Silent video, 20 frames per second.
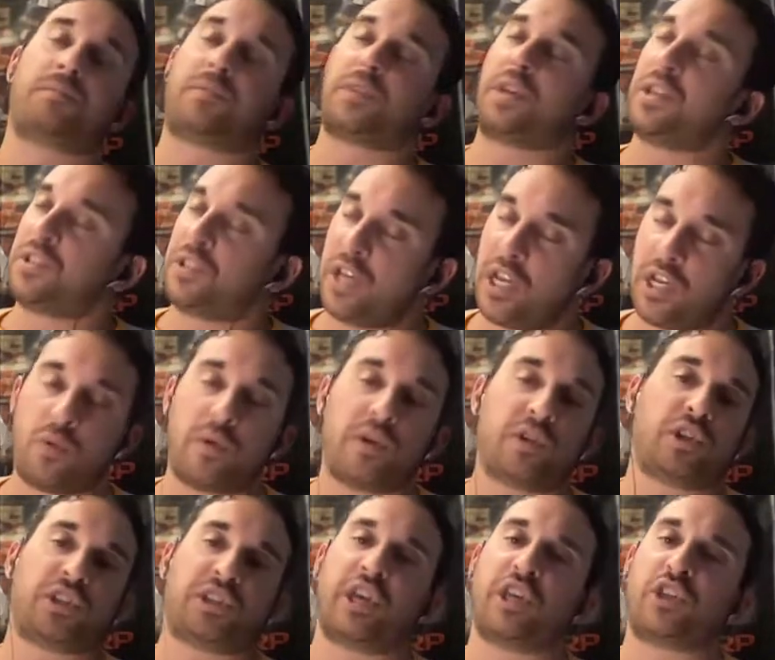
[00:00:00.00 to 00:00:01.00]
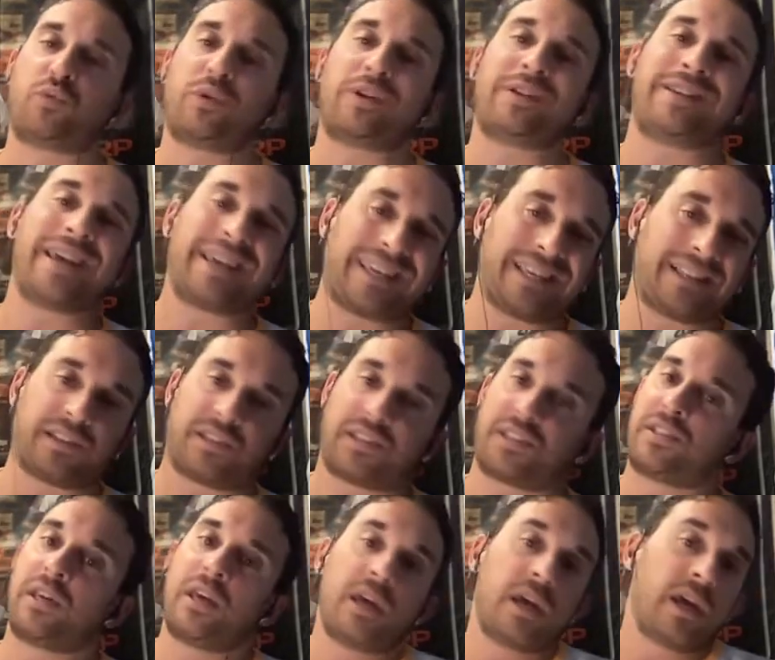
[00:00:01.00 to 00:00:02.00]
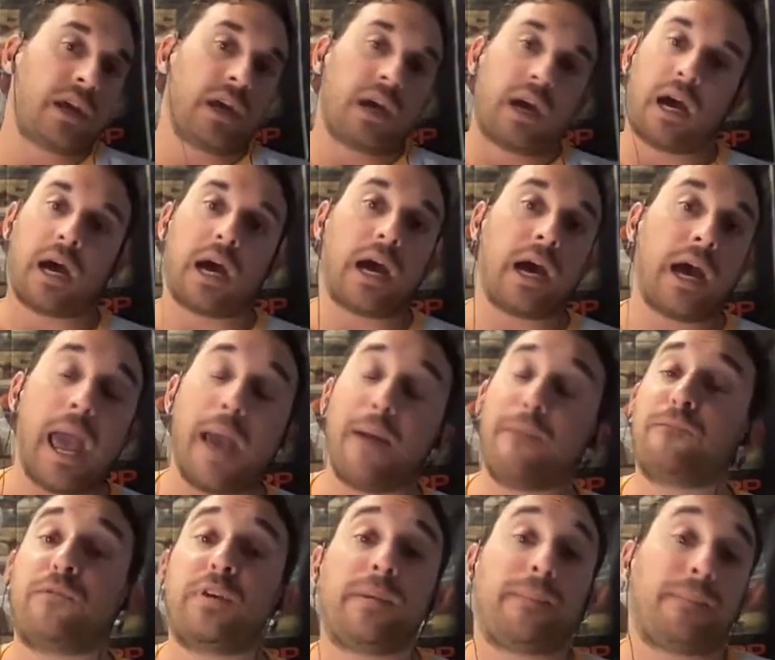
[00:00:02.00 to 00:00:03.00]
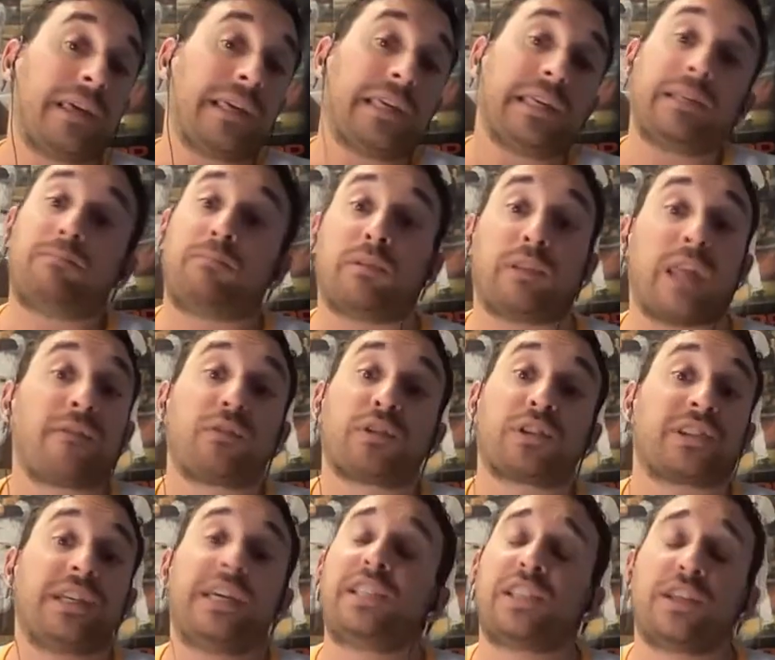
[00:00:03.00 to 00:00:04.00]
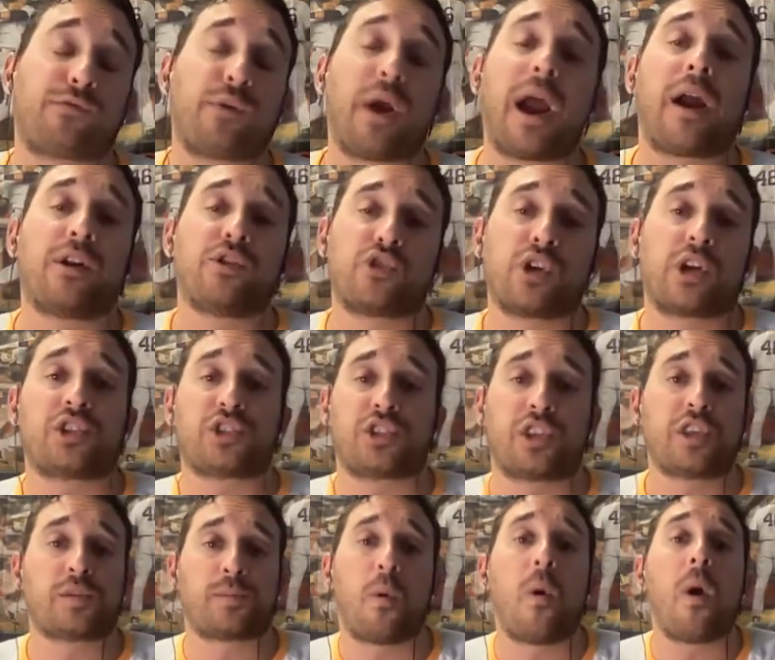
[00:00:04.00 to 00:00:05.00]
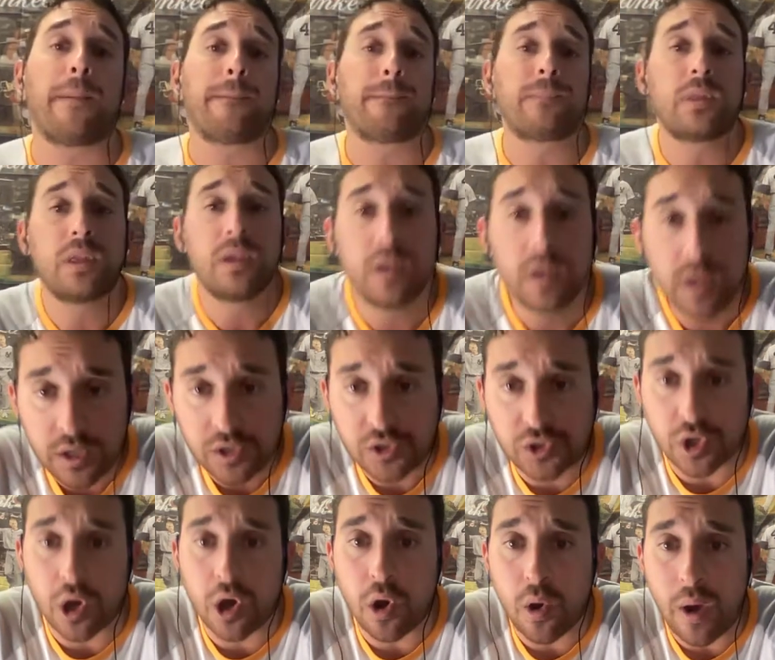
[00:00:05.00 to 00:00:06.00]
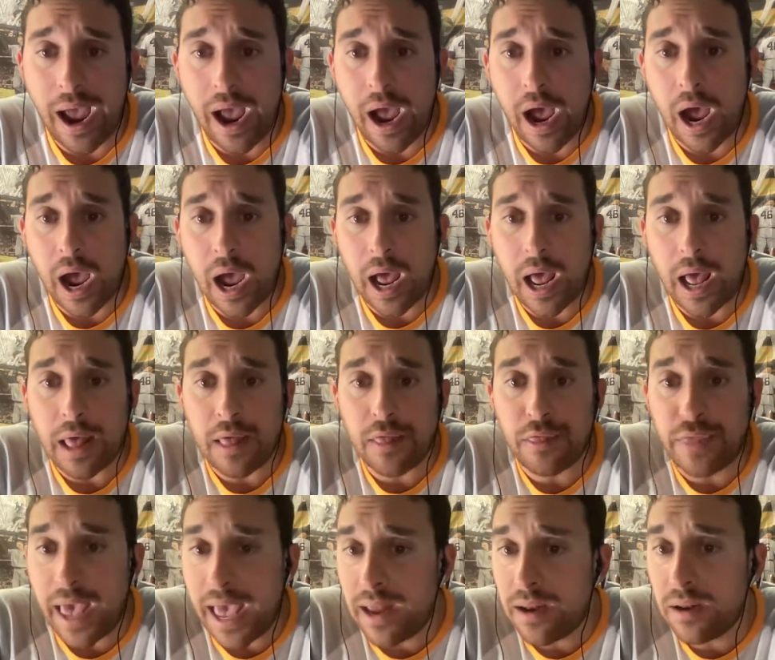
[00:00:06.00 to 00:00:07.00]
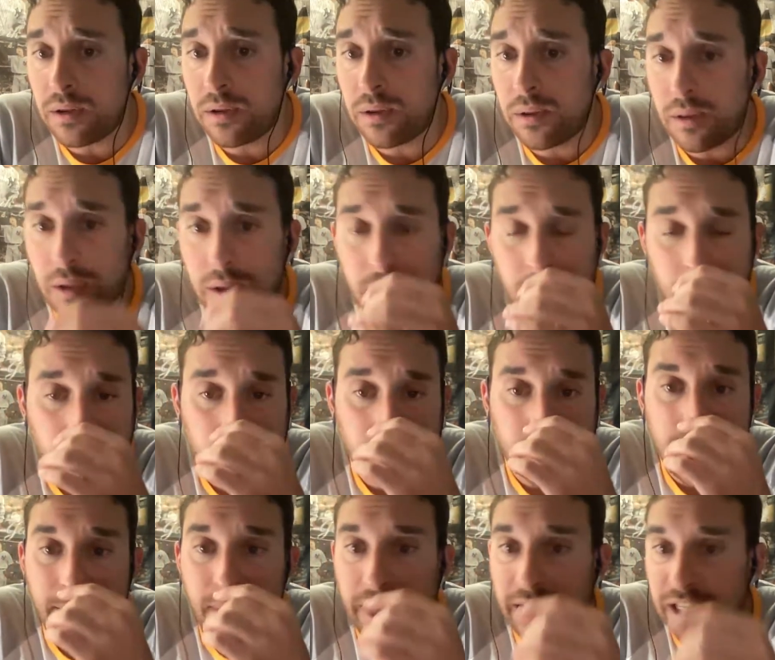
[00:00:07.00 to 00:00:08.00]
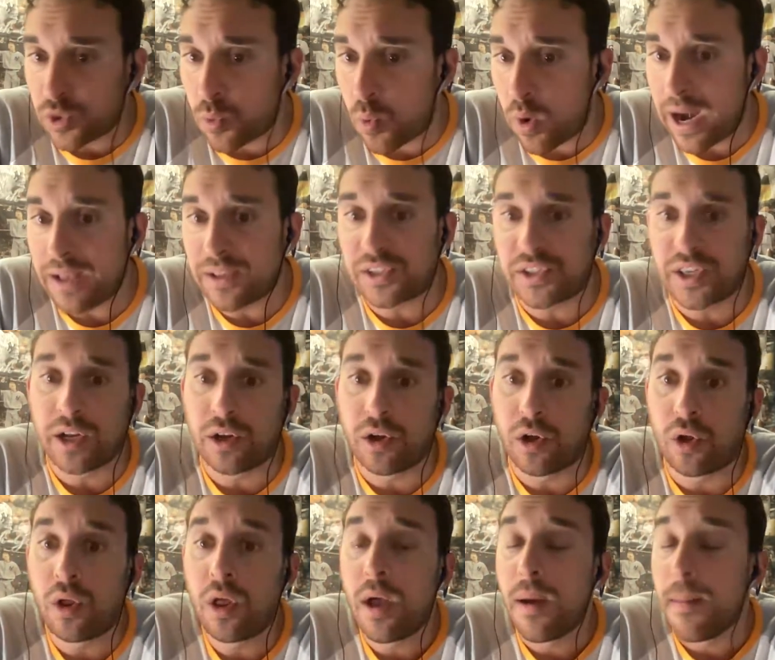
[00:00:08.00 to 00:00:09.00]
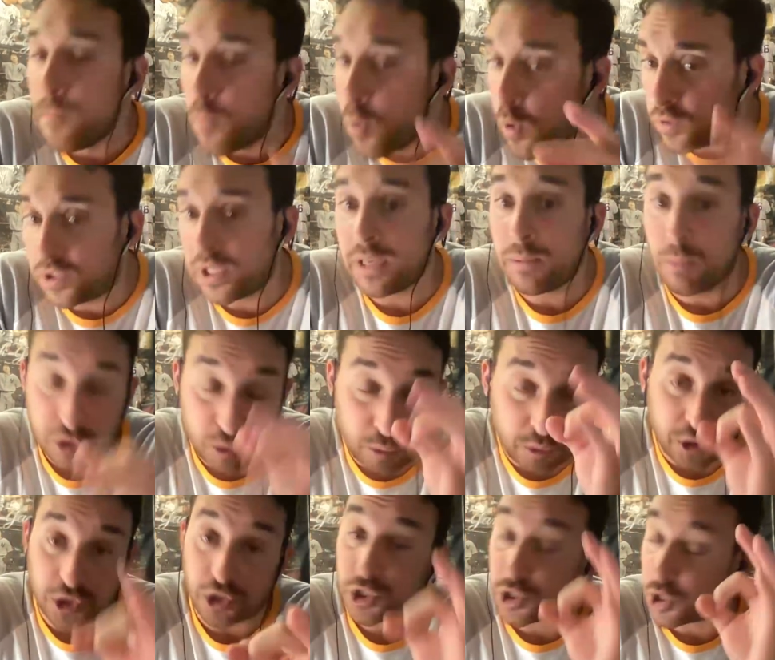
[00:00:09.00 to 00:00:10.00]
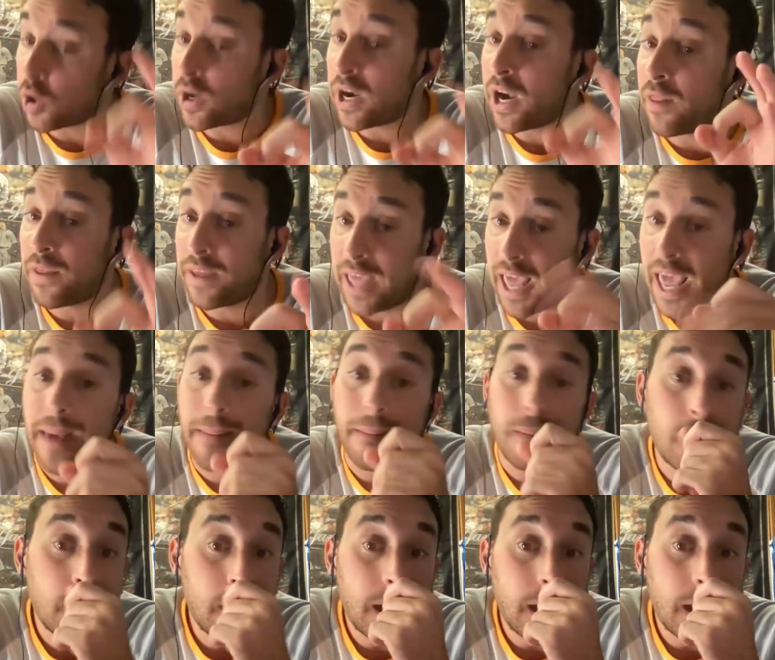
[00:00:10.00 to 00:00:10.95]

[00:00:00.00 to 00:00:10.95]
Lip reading: continuing just his ridiculous MVP-level season for Aaron Judge to this point. So then Gleyber gets a one-out single, which was his third hit of the game.